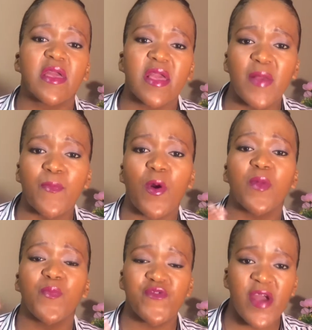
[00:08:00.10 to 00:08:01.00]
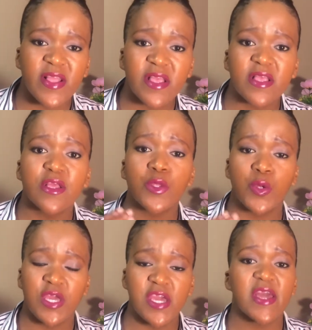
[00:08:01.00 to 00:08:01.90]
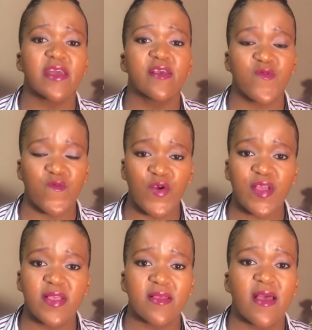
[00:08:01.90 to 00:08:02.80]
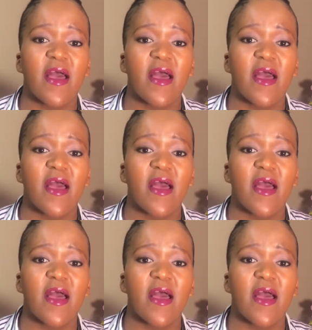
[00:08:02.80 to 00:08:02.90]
keep on practicing to hear His voice,